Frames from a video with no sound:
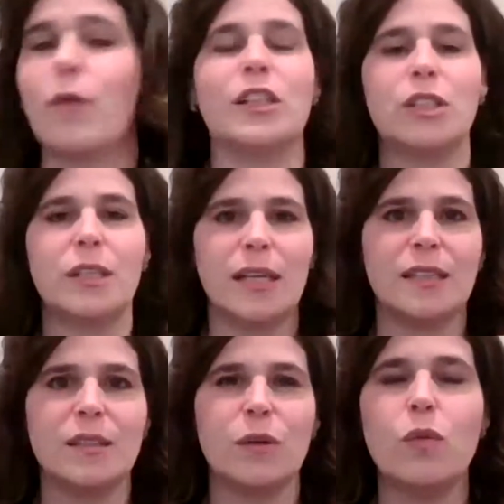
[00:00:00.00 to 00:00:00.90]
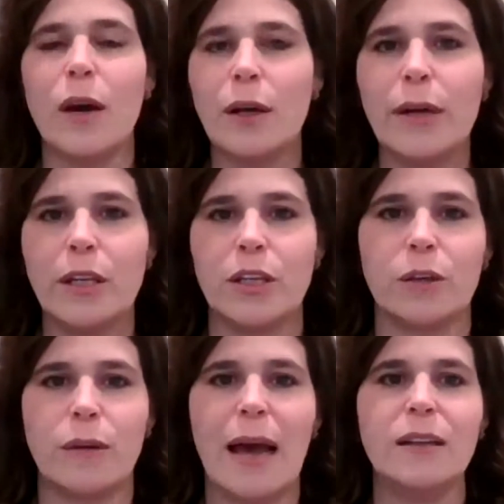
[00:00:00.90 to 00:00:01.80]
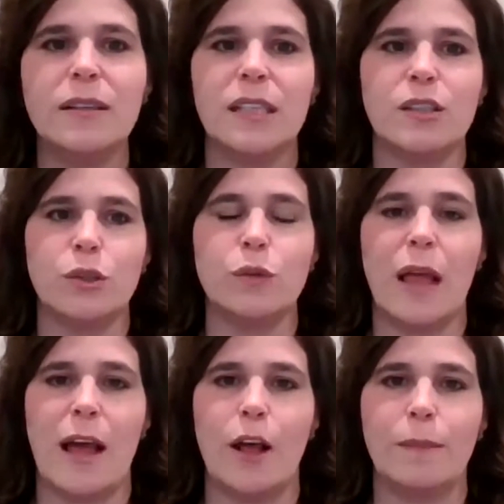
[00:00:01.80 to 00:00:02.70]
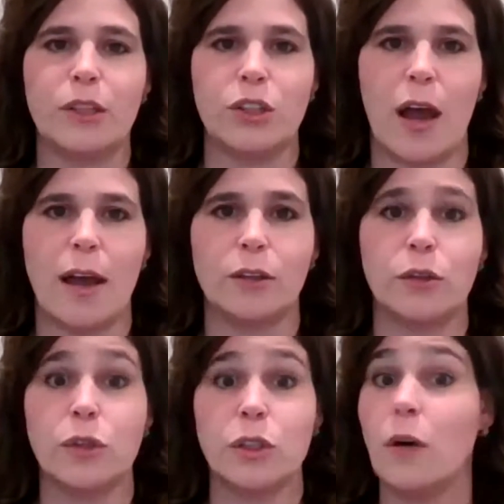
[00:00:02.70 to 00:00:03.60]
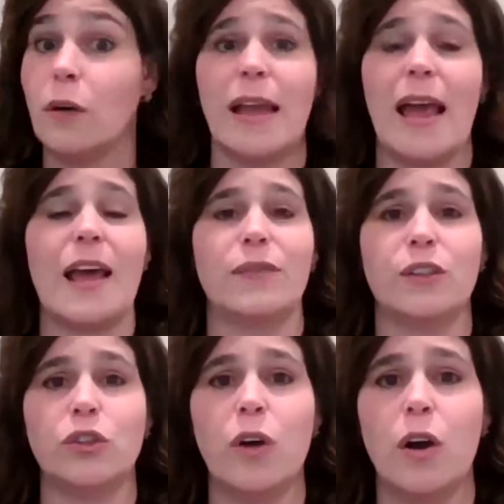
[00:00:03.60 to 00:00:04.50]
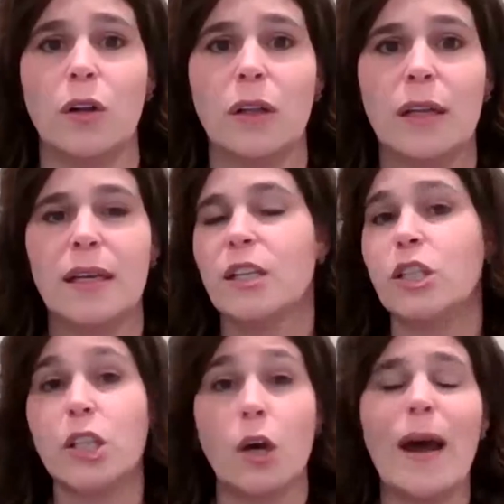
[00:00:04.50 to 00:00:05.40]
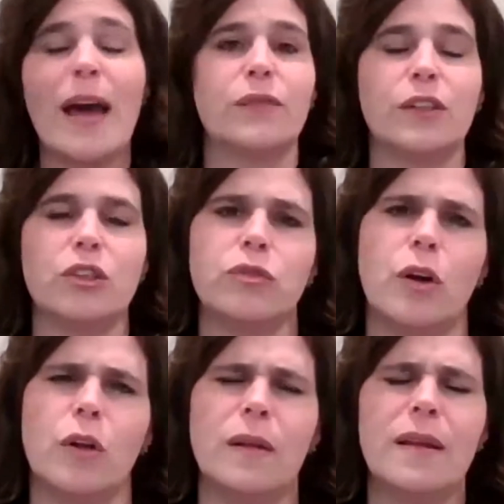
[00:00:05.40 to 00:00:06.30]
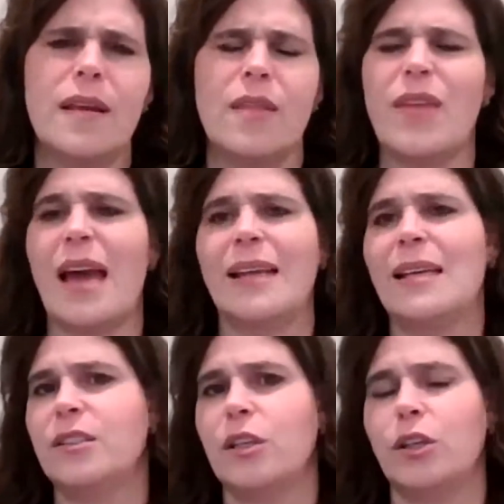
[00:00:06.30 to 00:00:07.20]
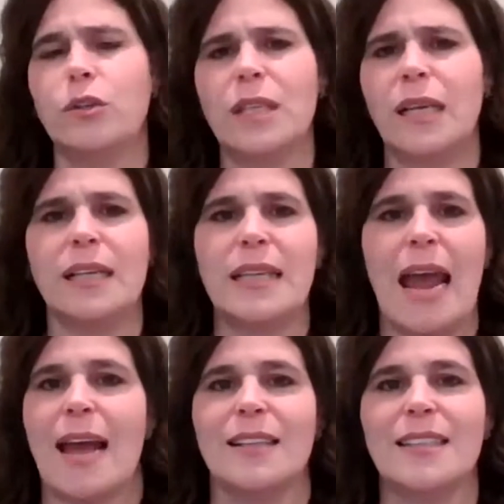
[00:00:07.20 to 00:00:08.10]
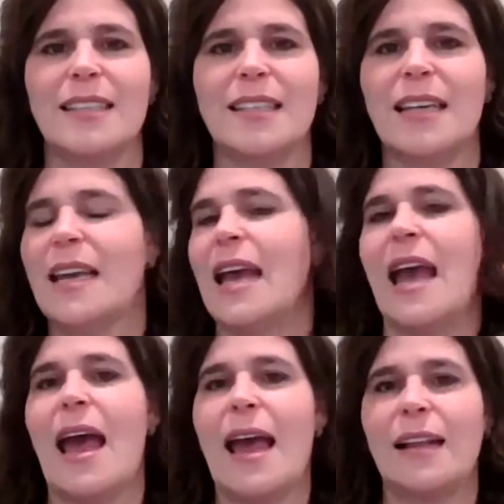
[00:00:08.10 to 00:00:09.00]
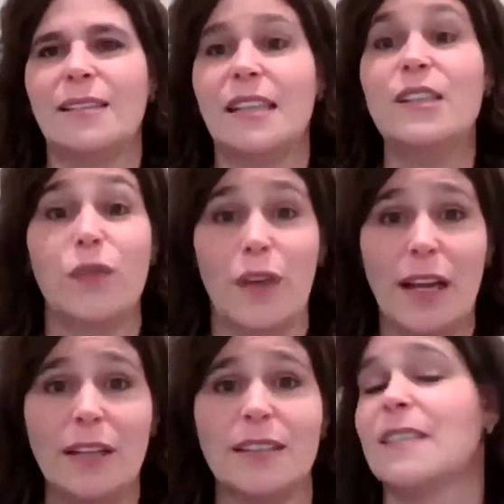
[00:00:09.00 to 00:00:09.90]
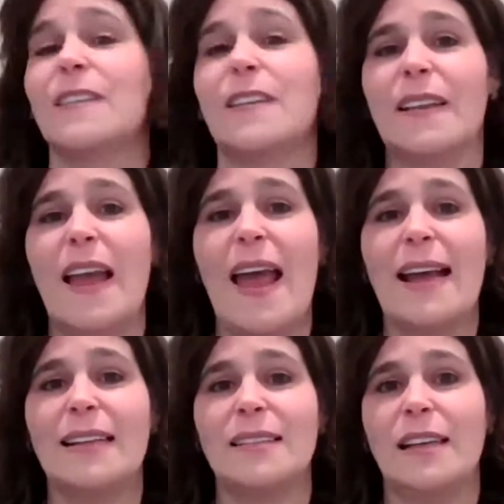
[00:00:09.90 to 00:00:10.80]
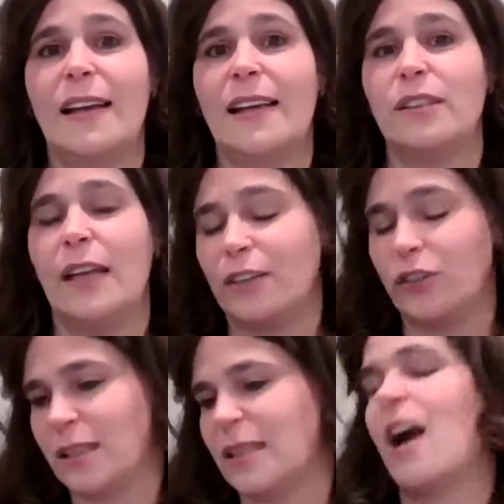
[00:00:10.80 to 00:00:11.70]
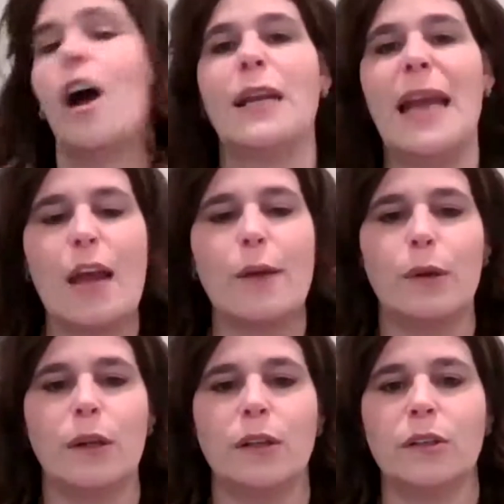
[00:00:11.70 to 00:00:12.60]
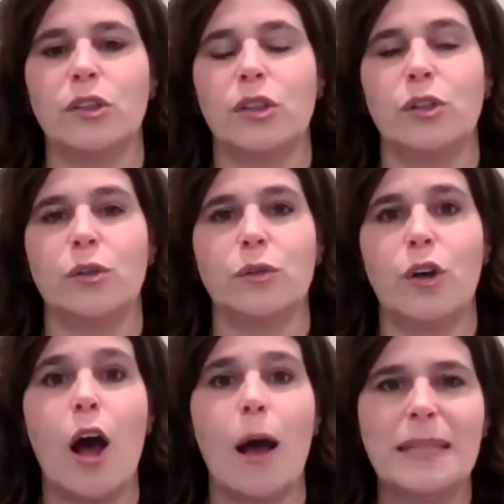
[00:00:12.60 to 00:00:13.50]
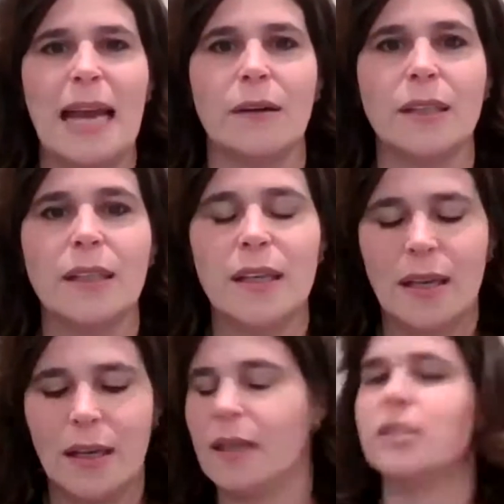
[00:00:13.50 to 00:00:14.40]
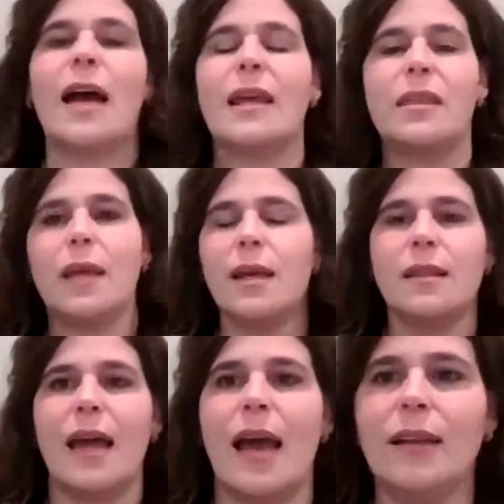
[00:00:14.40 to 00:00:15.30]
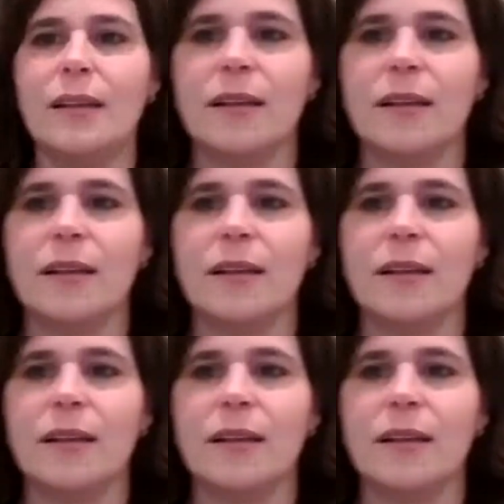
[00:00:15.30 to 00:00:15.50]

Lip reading: the question is, what do we do? How does this tool help a child who's totally out of control, so out of control that he's using his hands and his feet and just unable to calm down? So I think that,